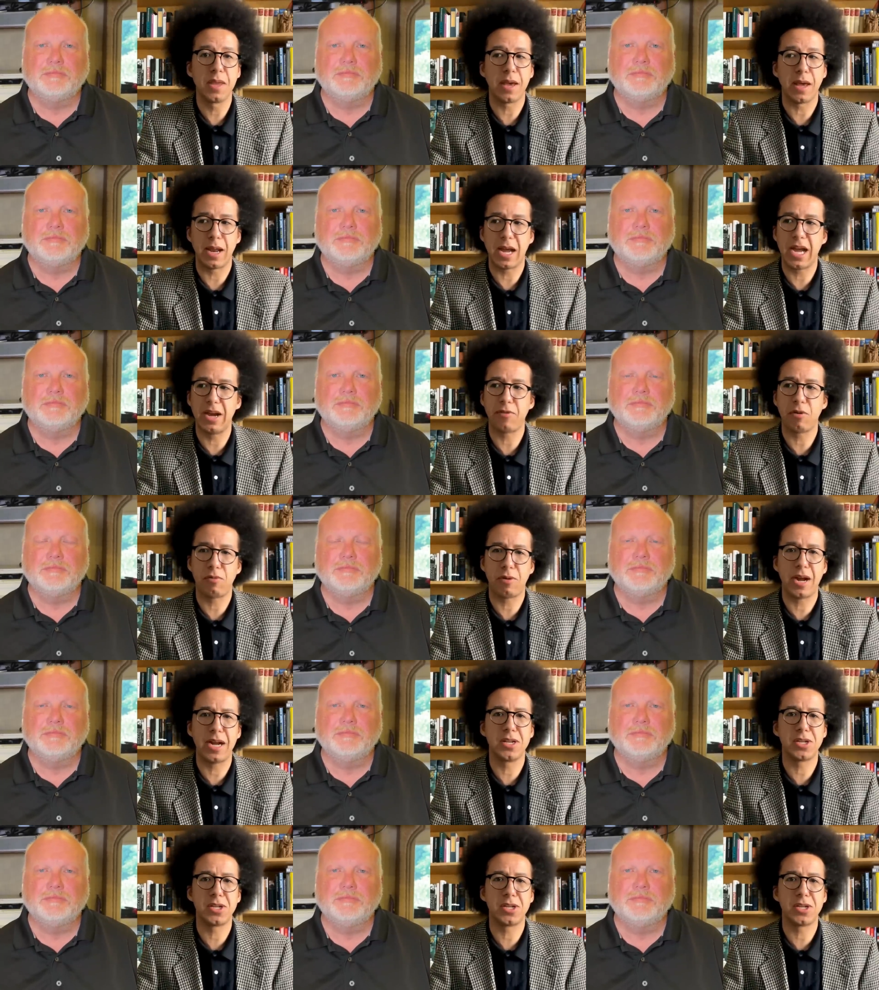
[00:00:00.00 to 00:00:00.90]
Speaker 1: And I have a
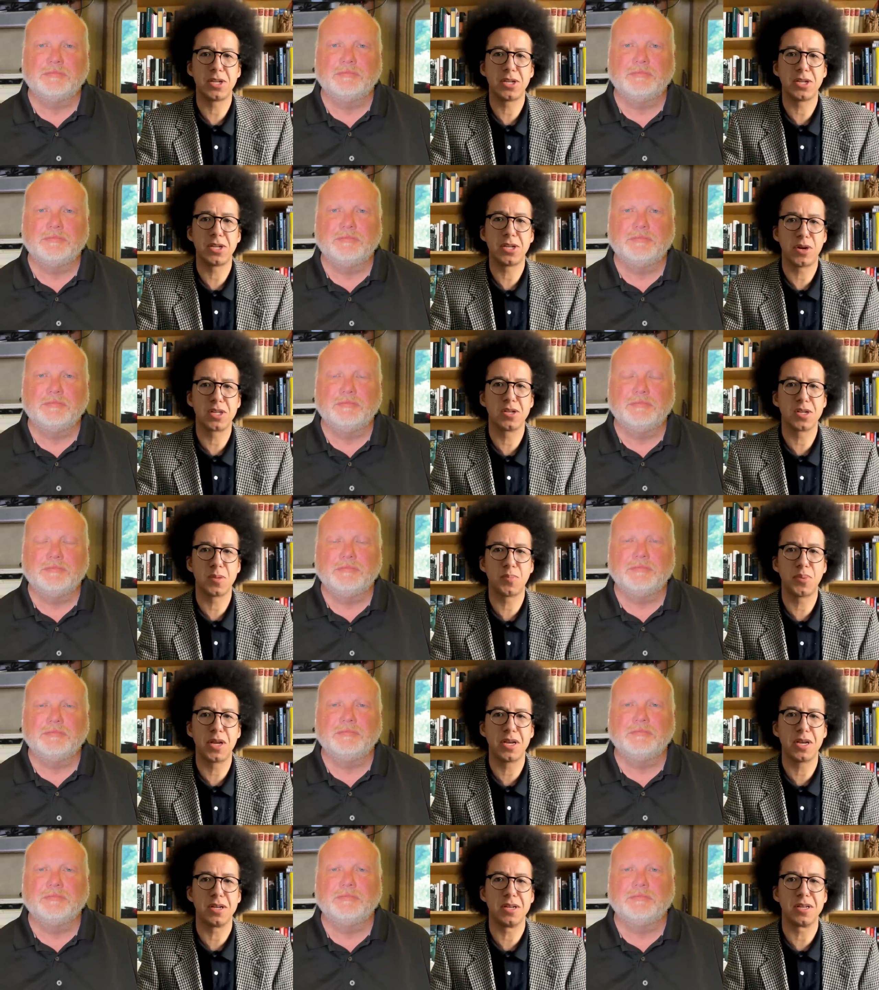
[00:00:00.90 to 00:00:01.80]
right to express those
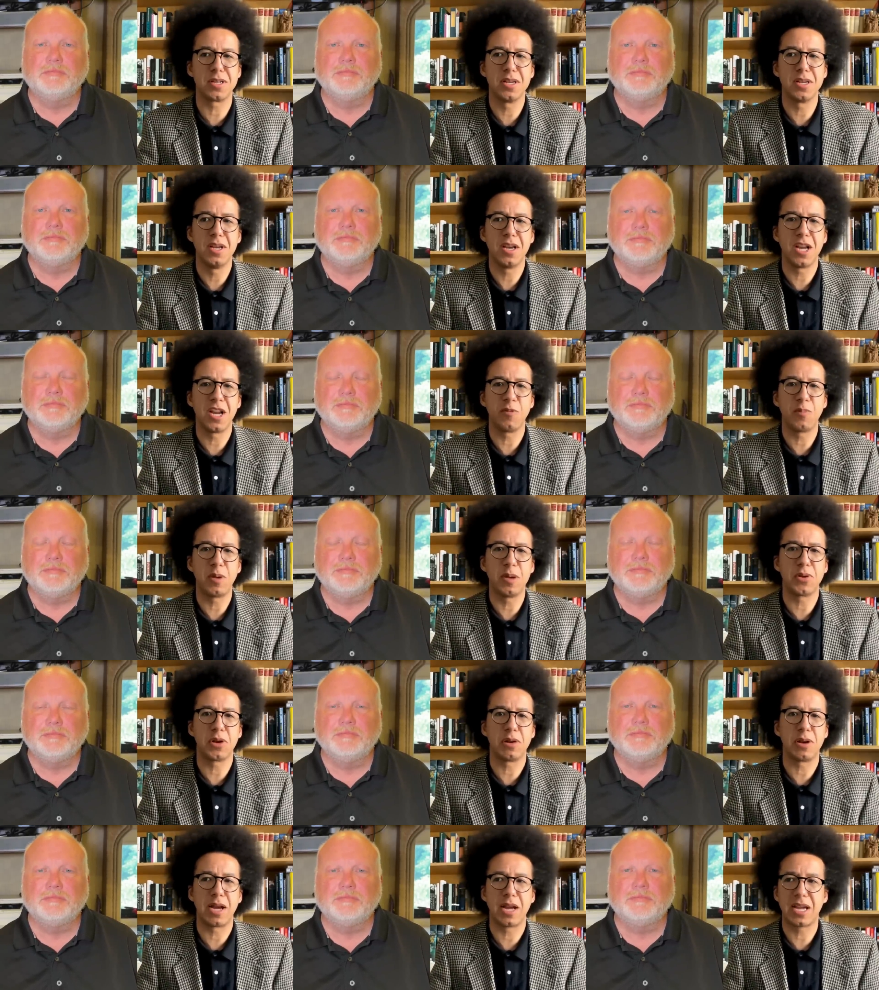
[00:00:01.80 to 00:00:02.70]
opinions. And if
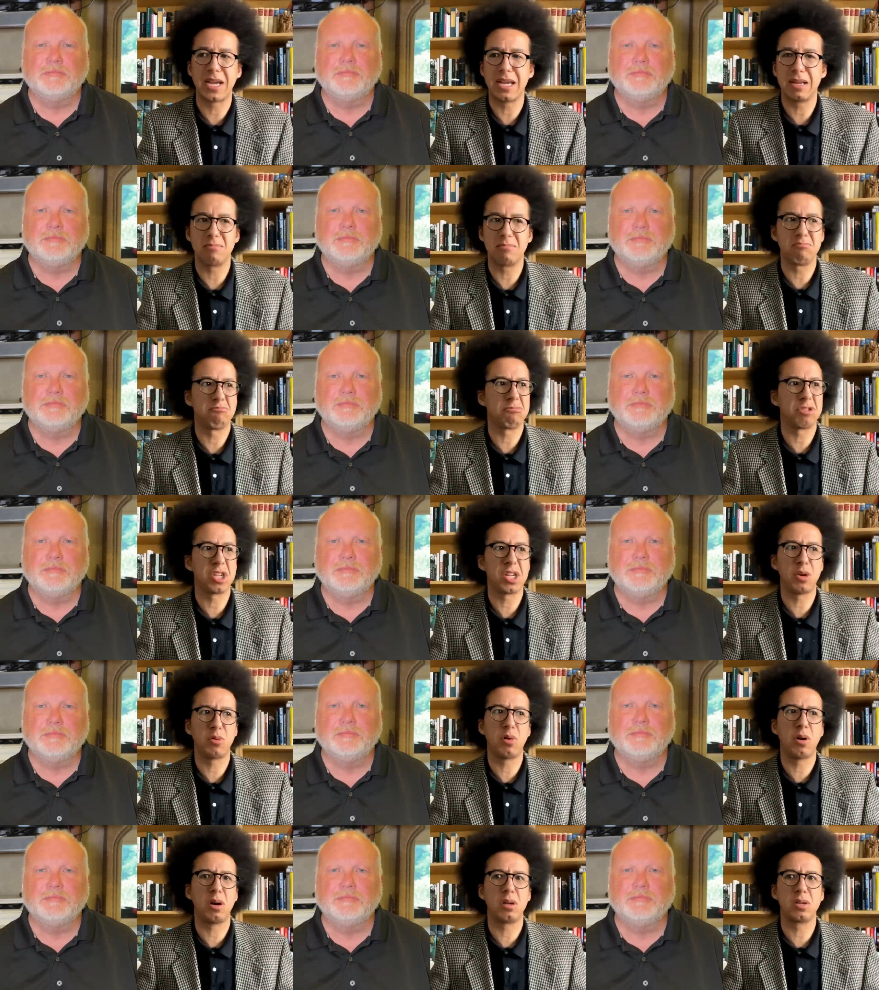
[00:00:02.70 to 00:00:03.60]
people don't like it,
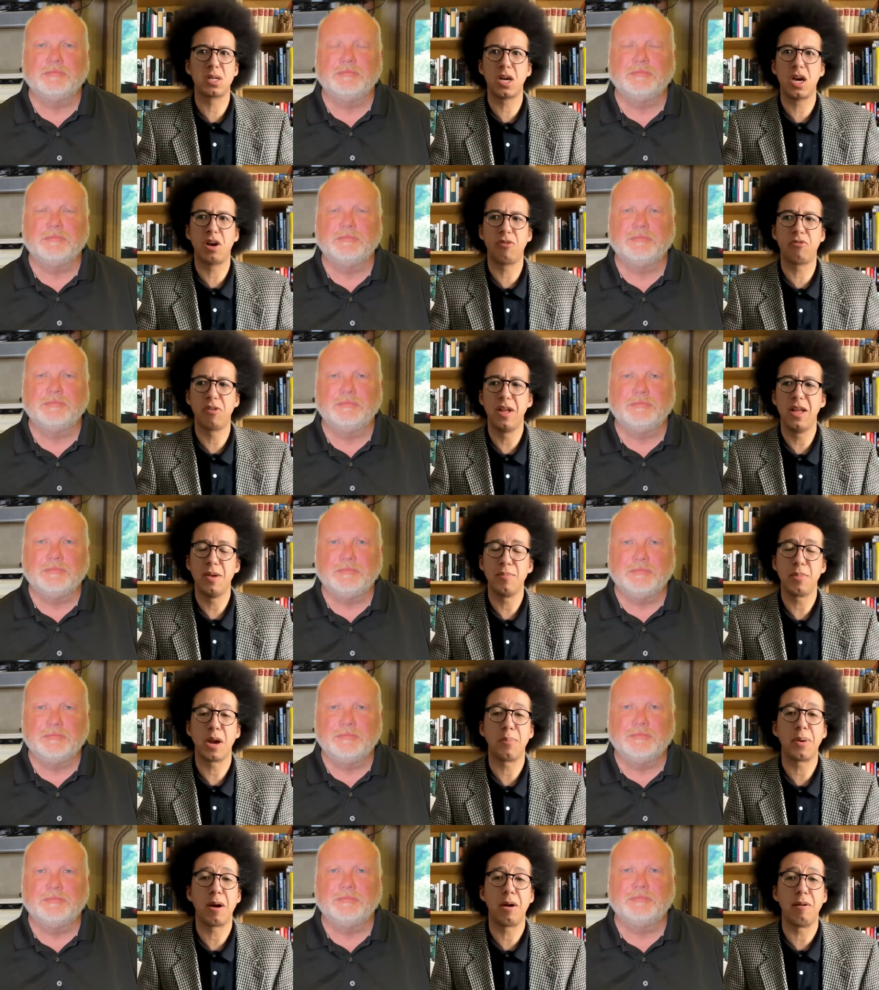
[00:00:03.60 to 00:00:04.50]
so what? Tough.
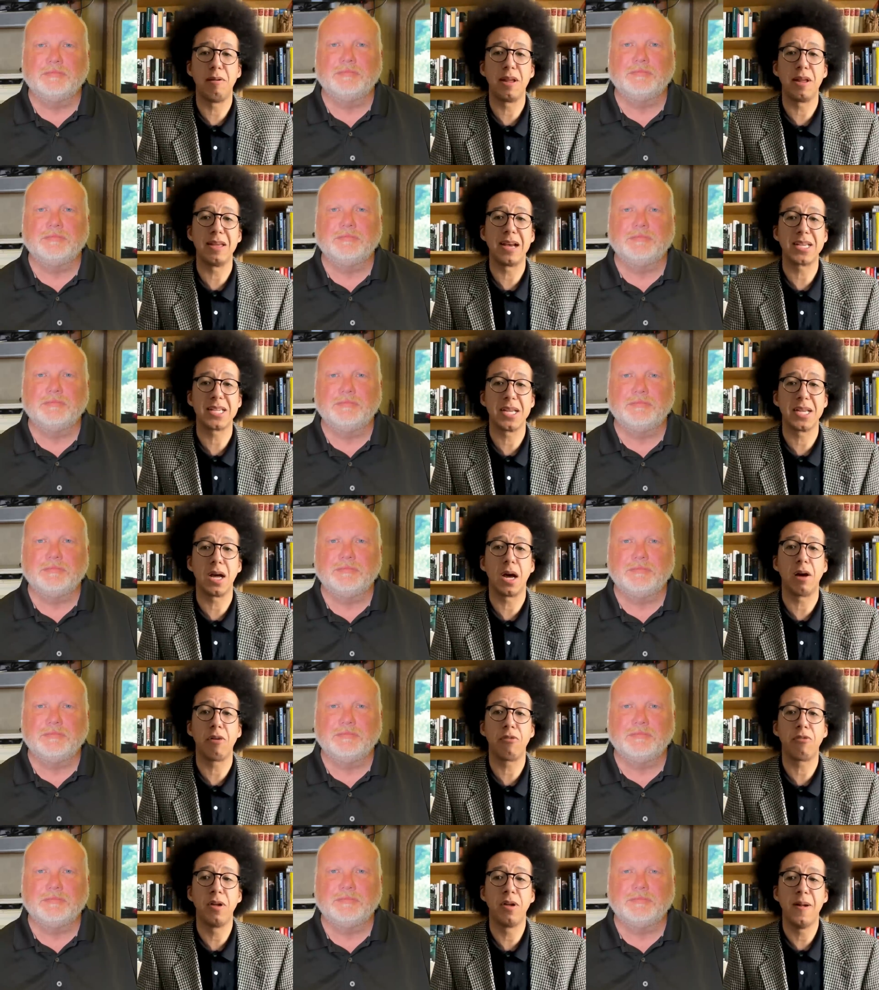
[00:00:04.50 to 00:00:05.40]
But apparently that's
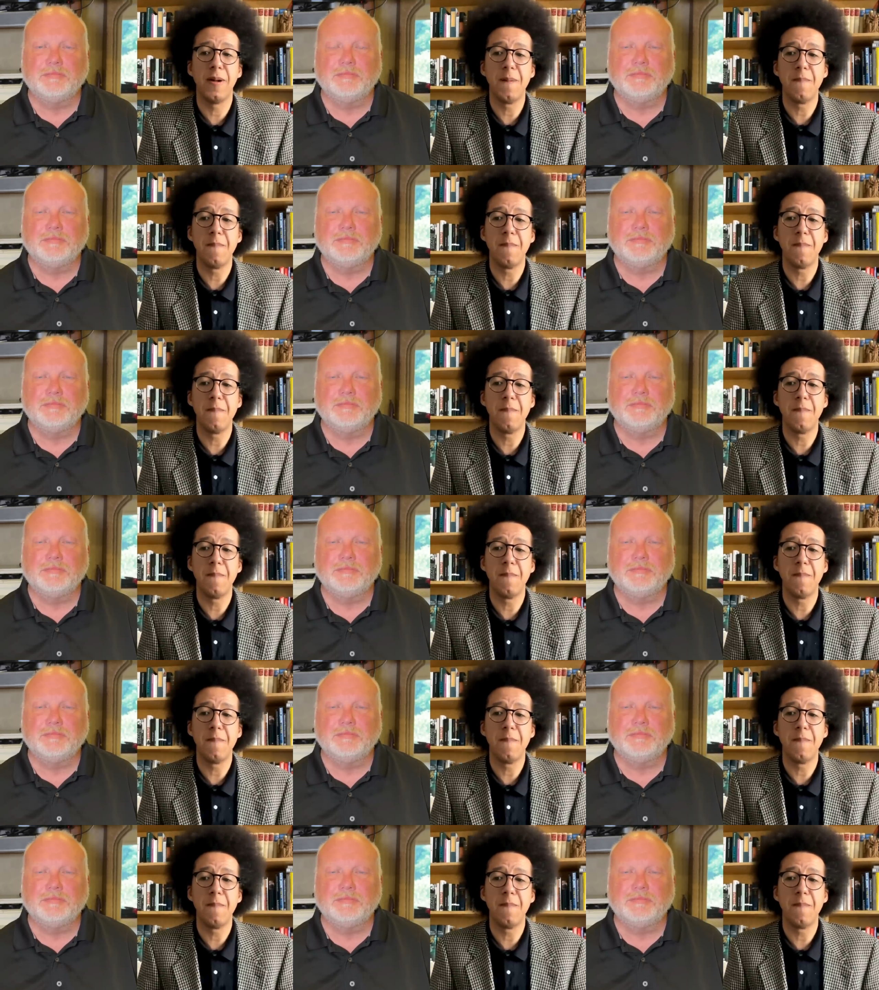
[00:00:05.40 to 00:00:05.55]
enough